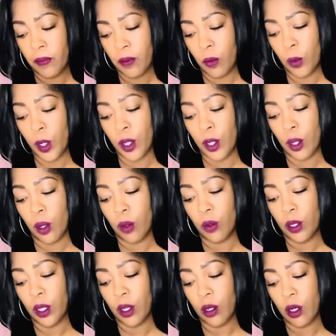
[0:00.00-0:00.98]
where you're
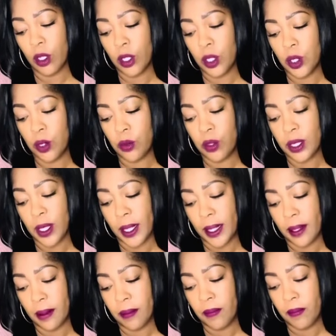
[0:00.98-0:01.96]
holding on too
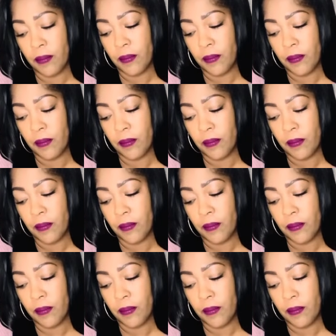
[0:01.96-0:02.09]
tight.